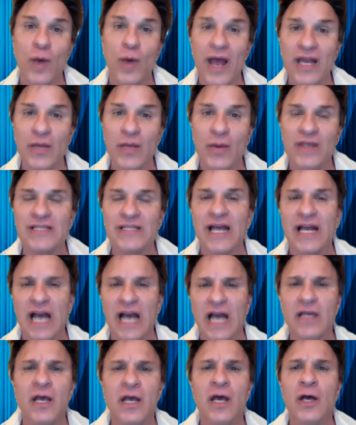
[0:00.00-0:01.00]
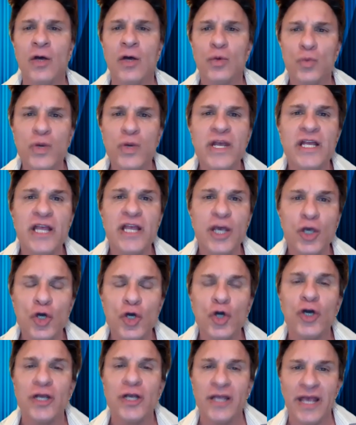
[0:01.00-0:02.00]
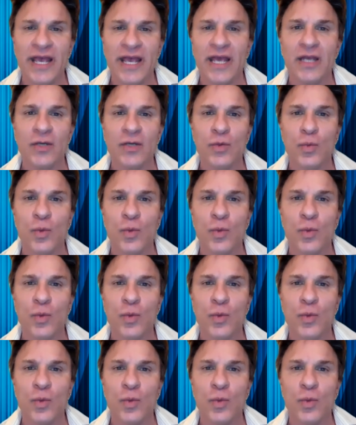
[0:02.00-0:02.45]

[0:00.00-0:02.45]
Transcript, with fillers: Well, anyways, I got really good in